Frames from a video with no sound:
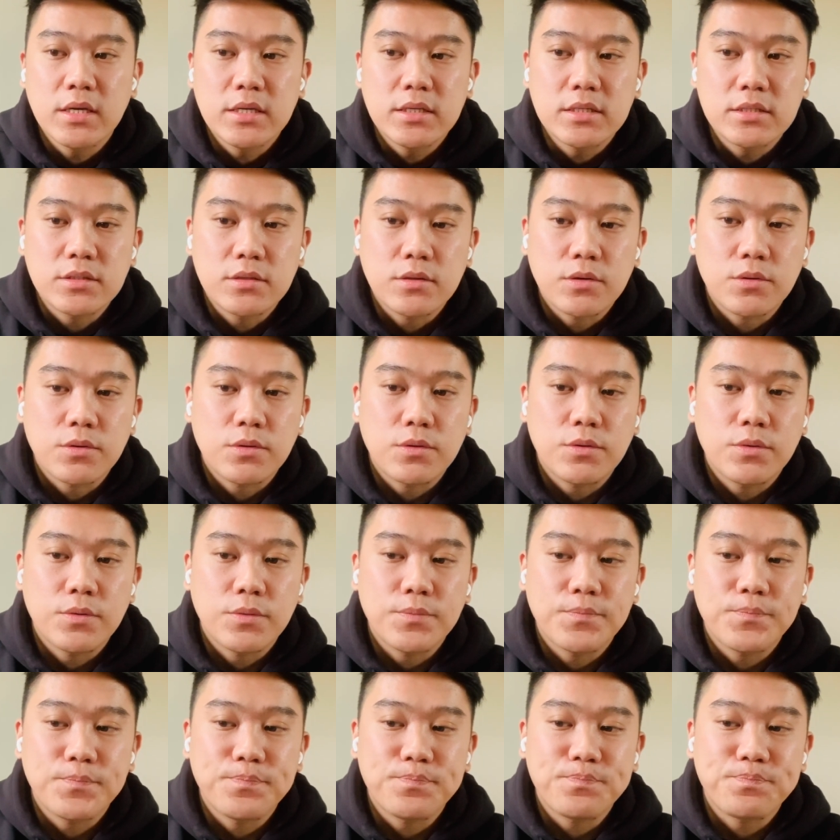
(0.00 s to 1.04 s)
So
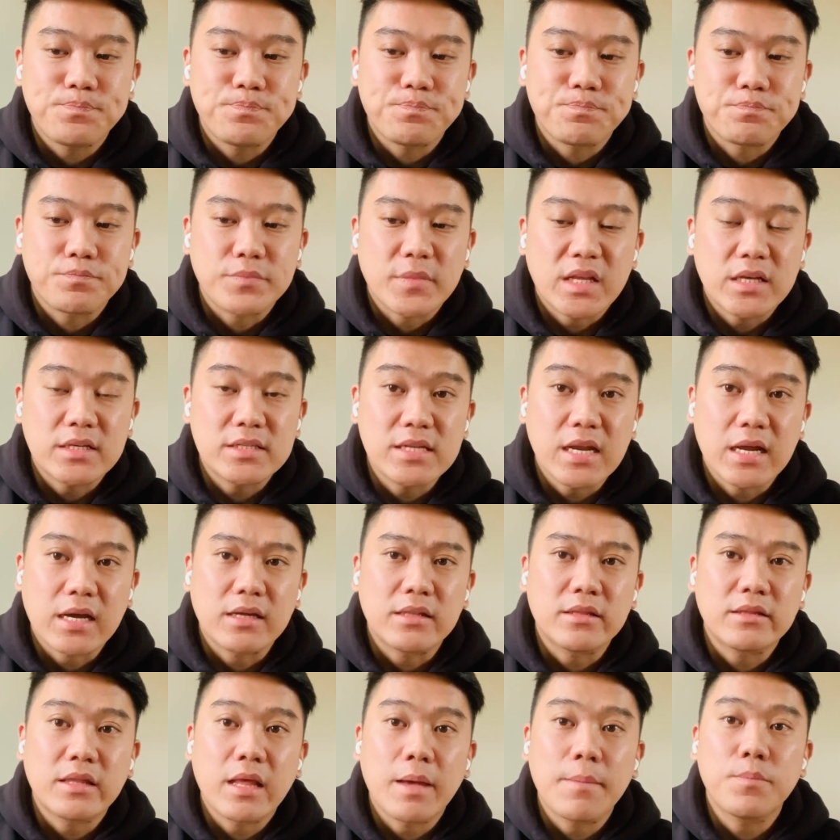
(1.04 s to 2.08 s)
it's like a
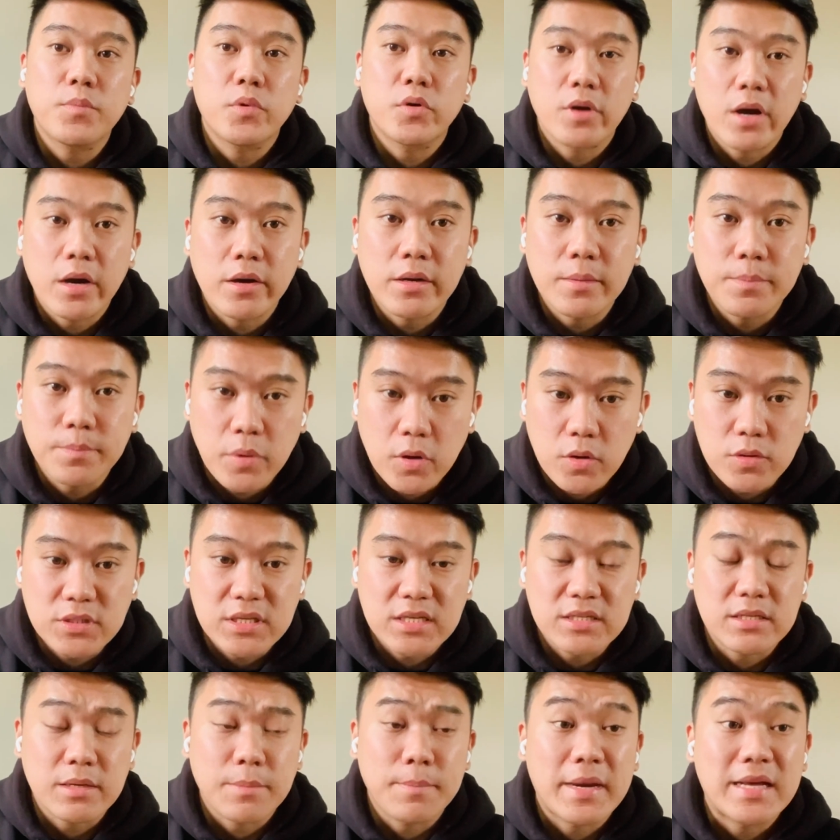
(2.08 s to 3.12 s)
temporary post
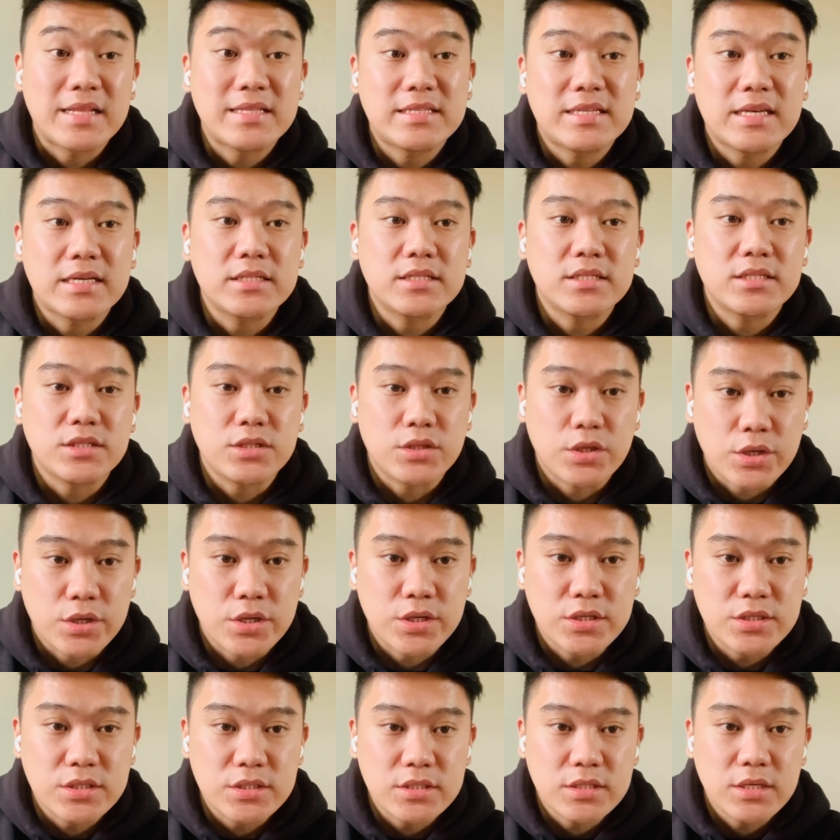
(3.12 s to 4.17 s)
as a band 6
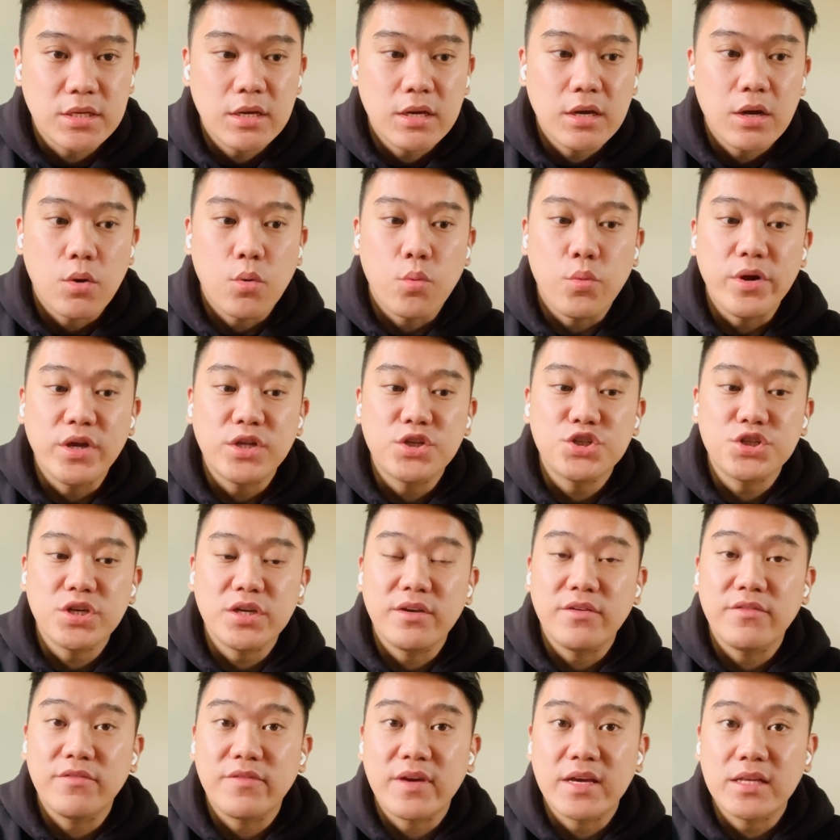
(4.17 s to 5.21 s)
nurse, which
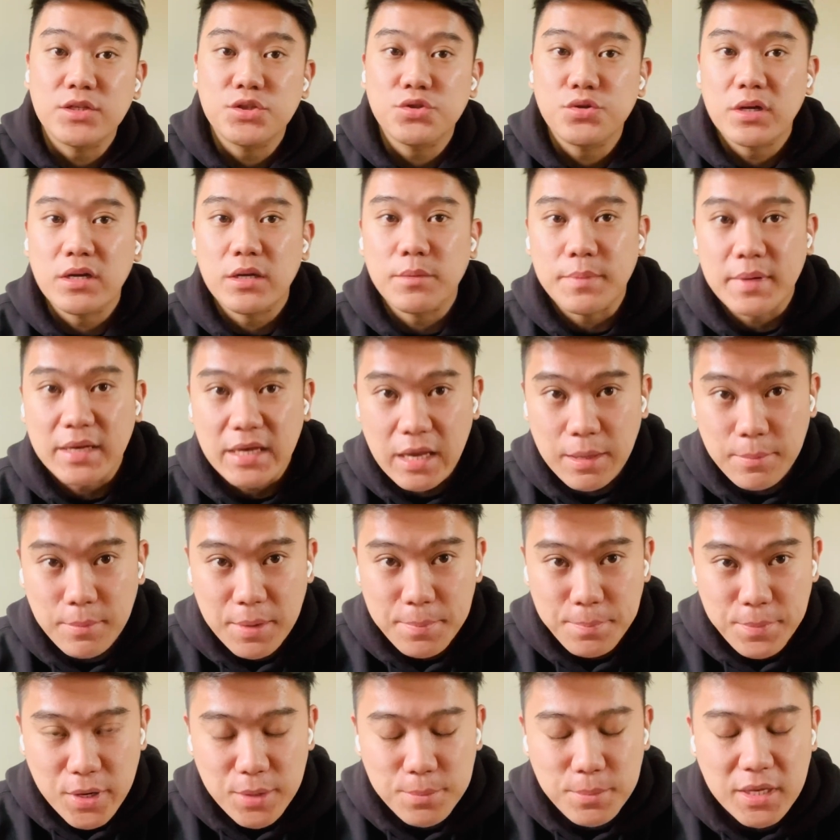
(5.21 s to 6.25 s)
eventually became a
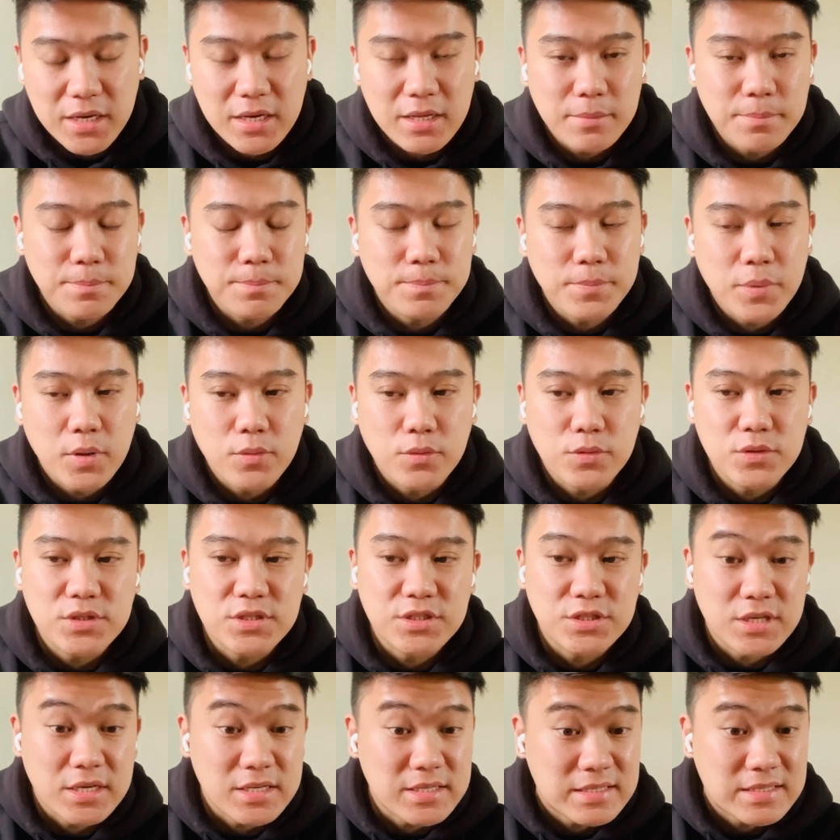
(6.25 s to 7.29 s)
permanent post
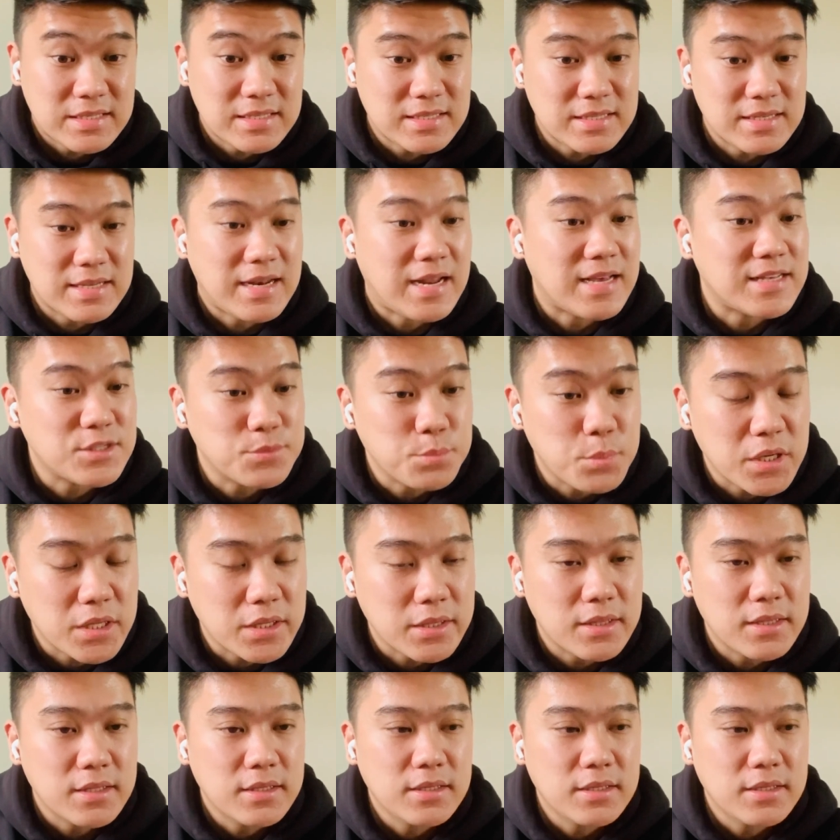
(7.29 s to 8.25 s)
just last month,